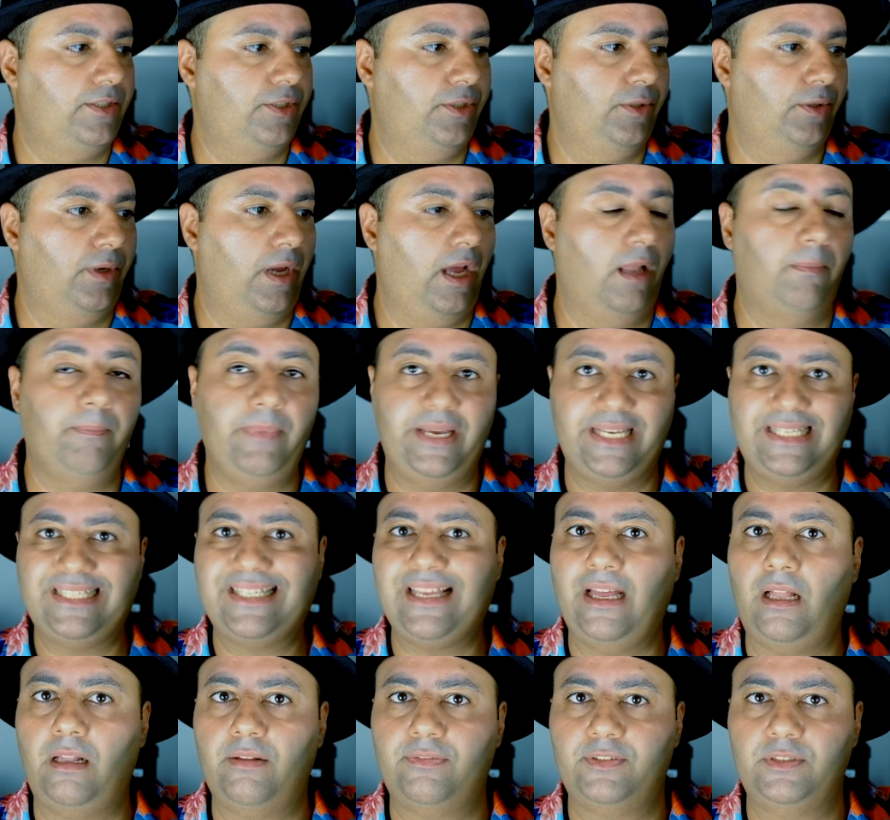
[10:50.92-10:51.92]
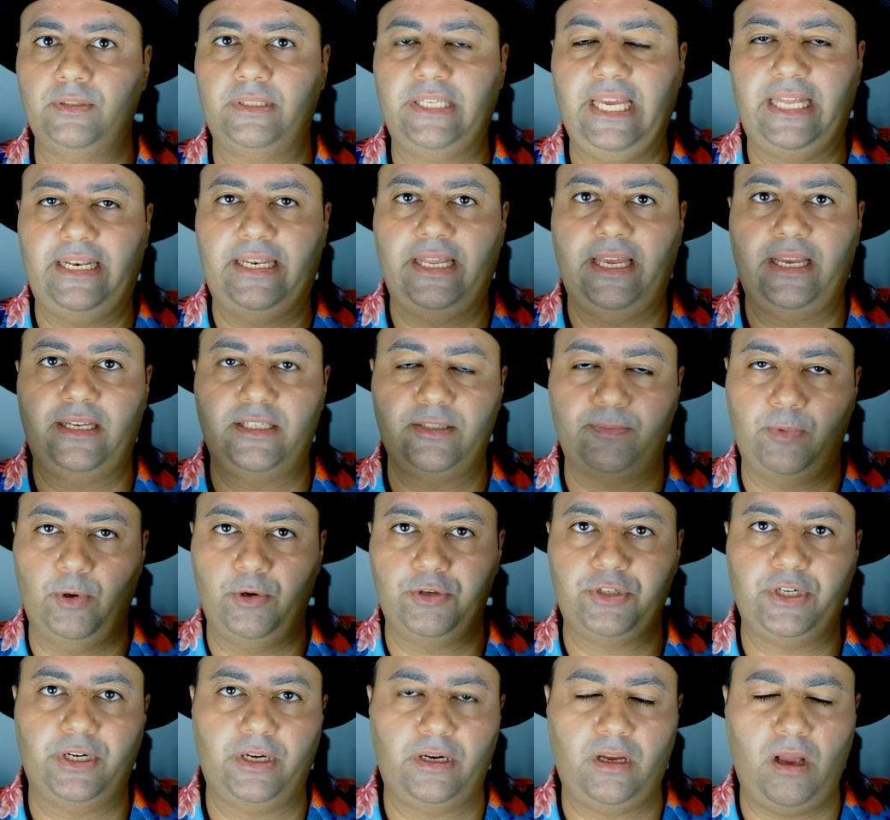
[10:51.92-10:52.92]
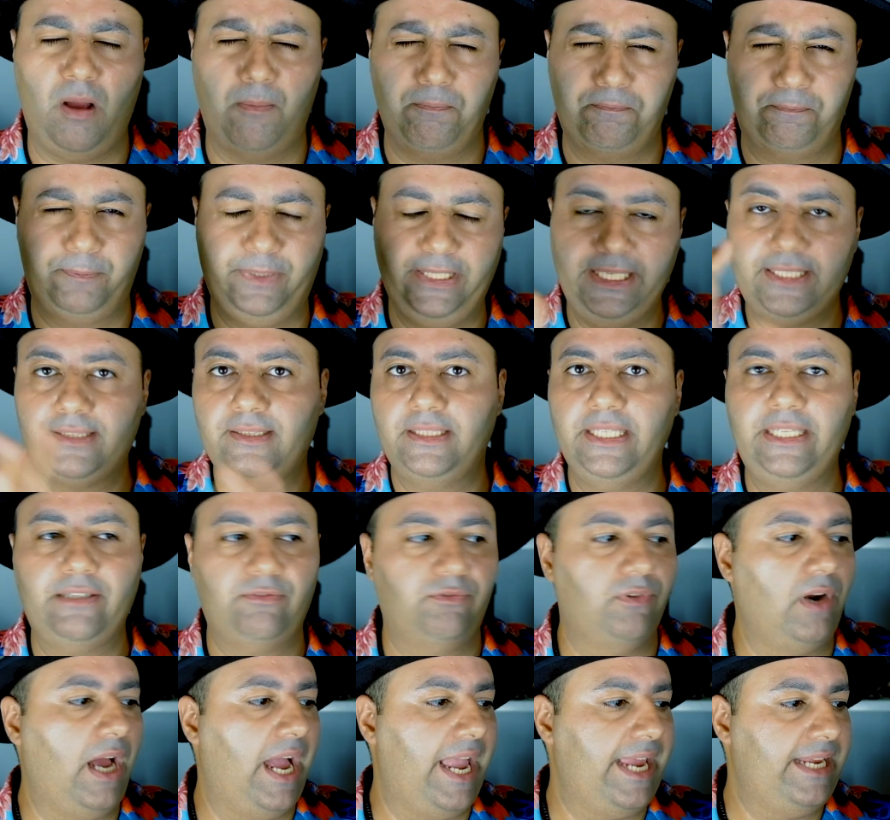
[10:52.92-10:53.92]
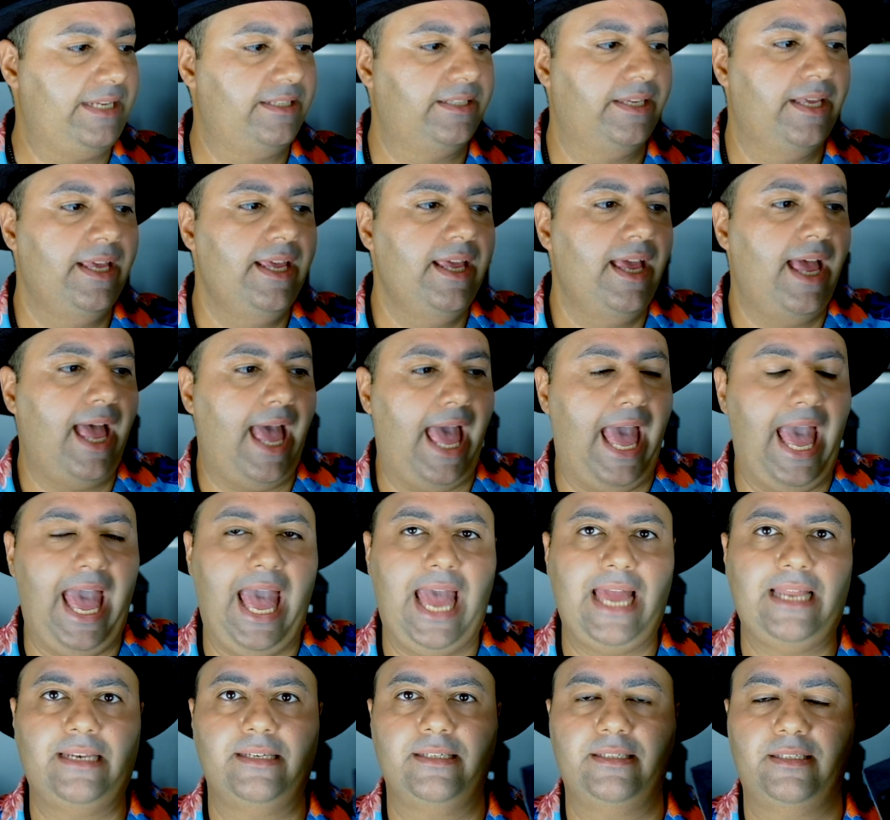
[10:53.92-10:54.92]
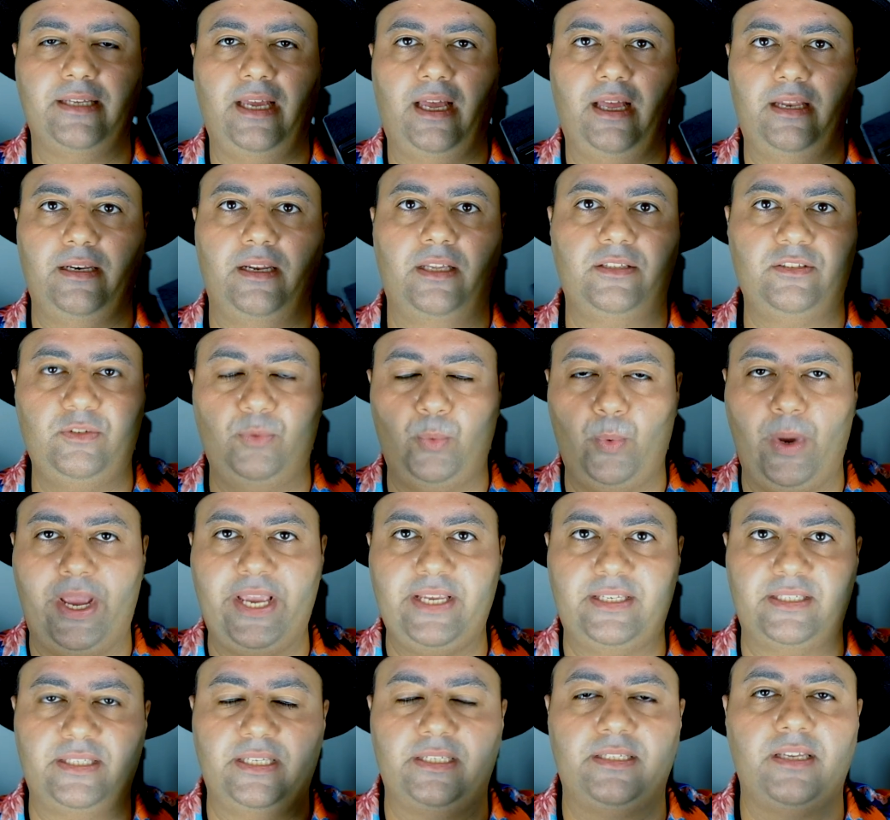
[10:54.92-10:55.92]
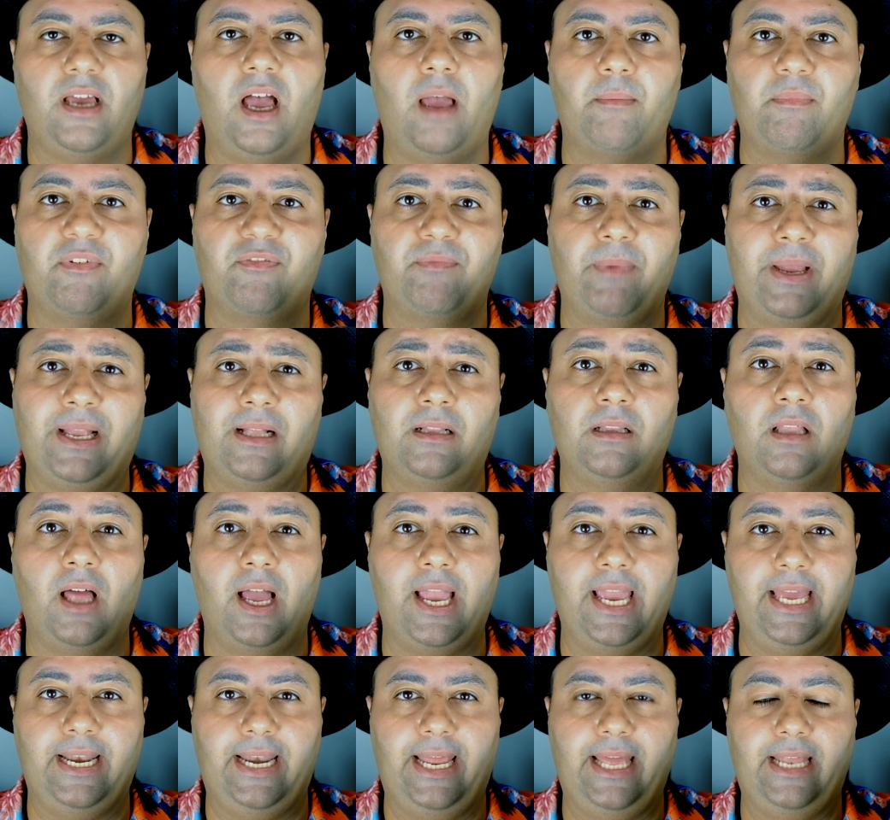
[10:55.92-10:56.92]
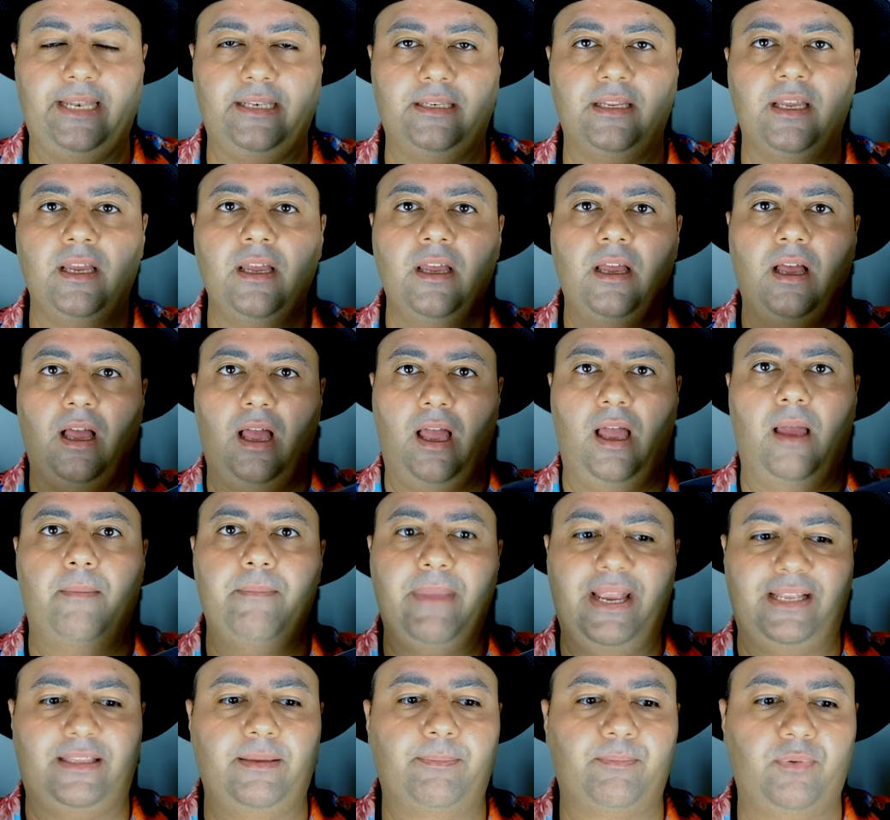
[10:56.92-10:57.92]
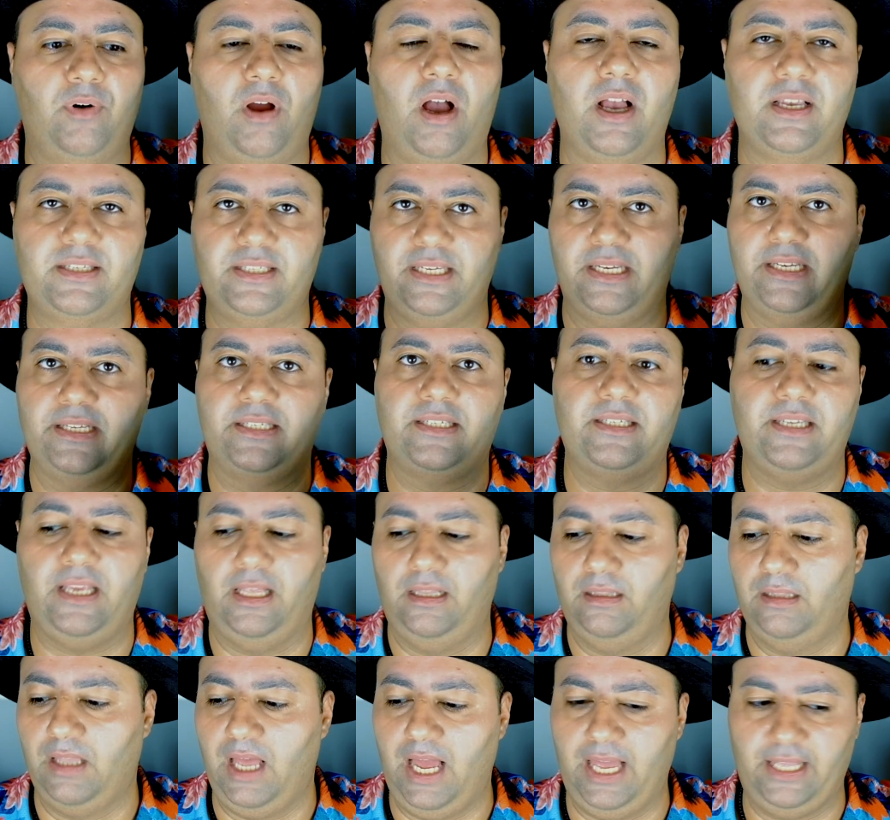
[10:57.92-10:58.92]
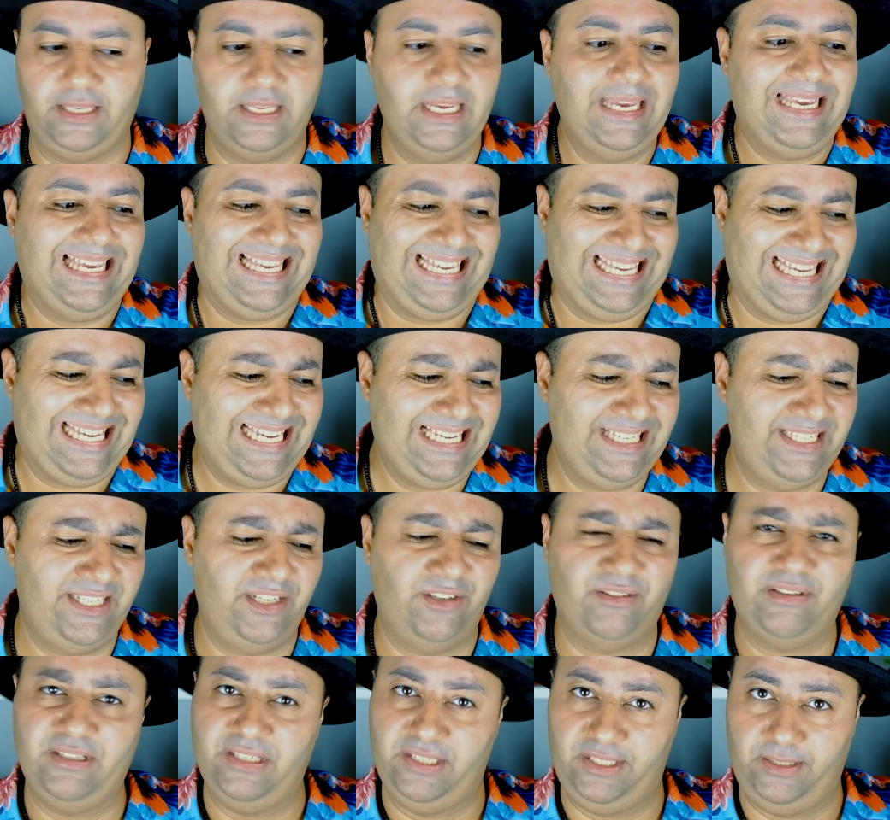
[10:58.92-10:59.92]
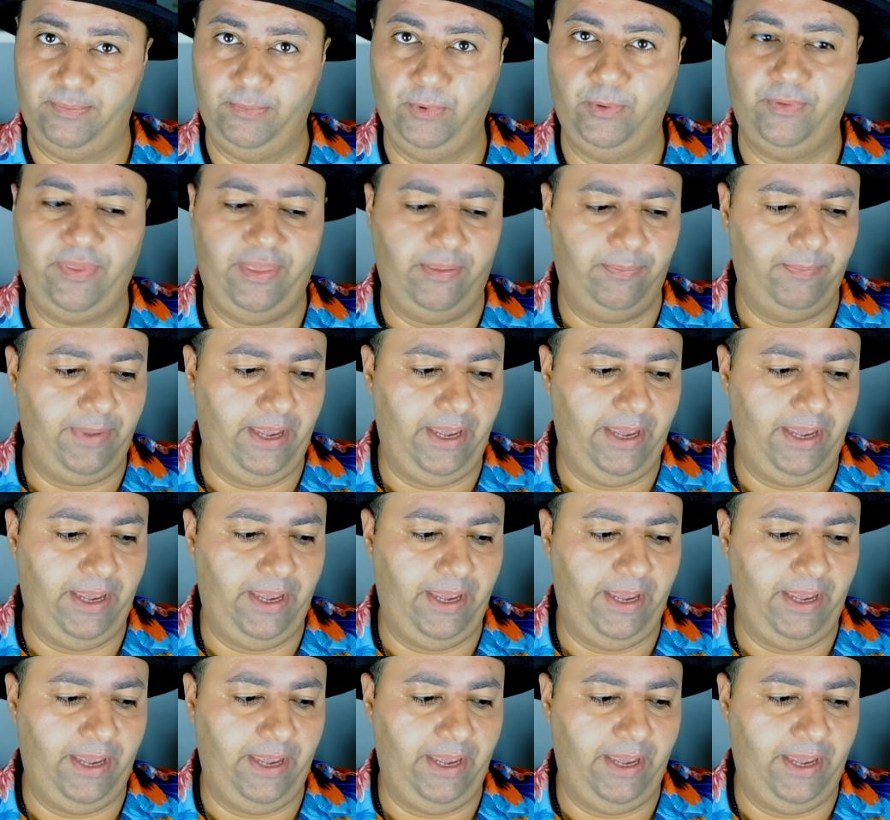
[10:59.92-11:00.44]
to help myself to get the exposure completely right and not to waste the time of my client and make the process a lot easier and smooth and